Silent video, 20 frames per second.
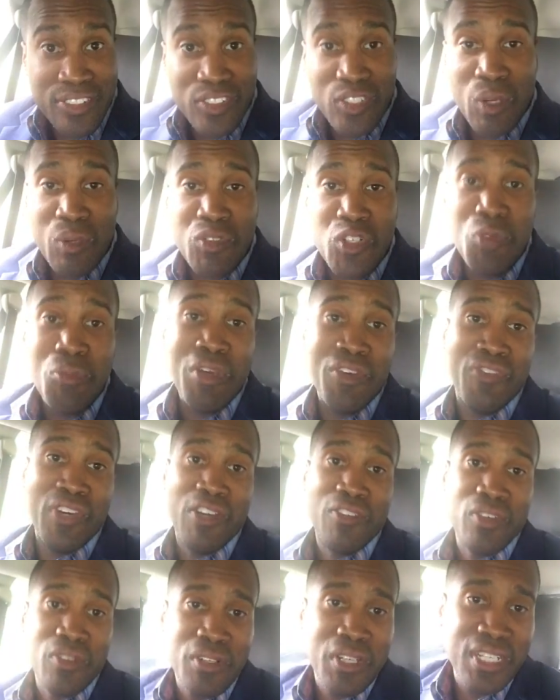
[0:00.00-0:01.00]
So do me a
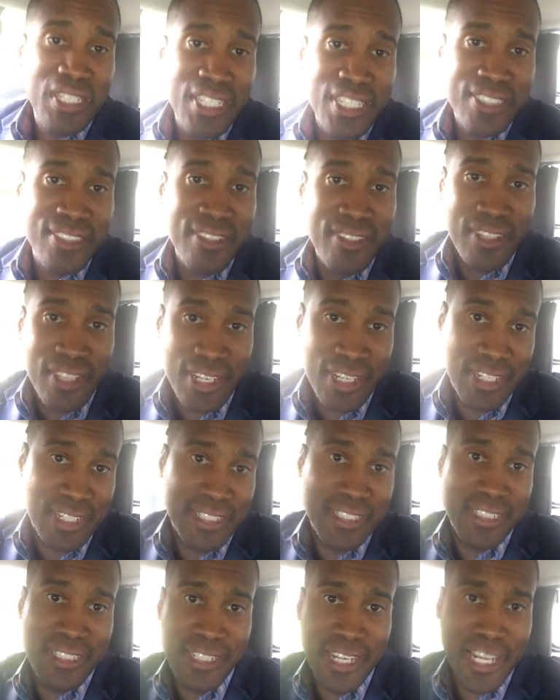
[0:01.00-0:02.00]
favor, click the
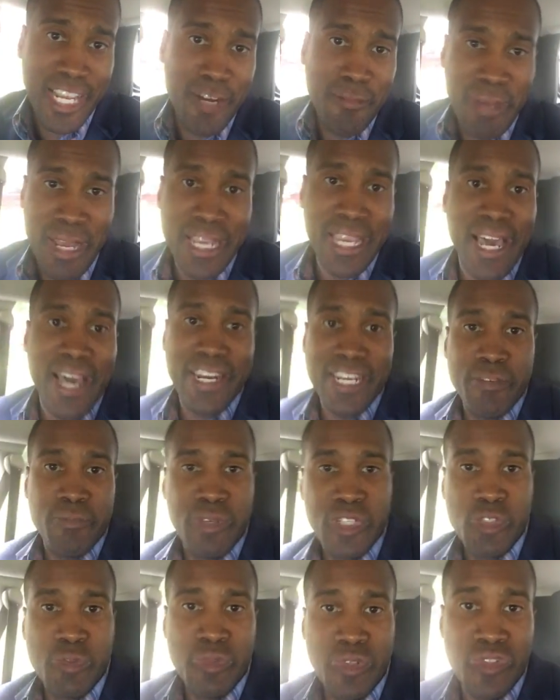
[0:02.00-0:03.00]
link, check out my guiding
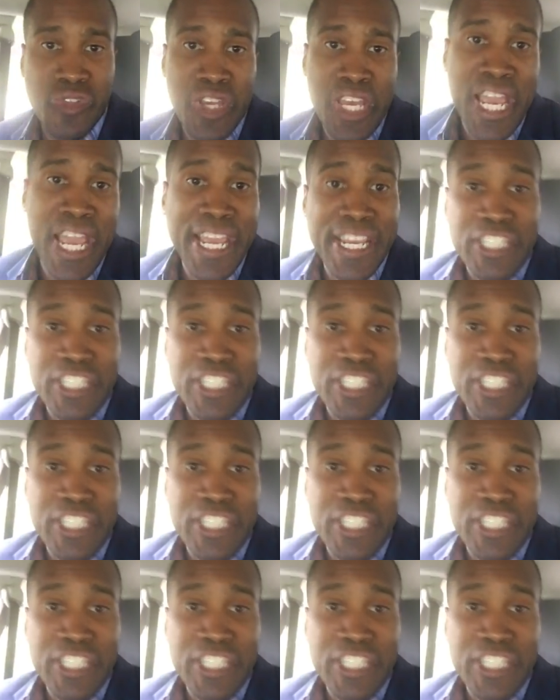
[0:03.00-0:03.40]
principles,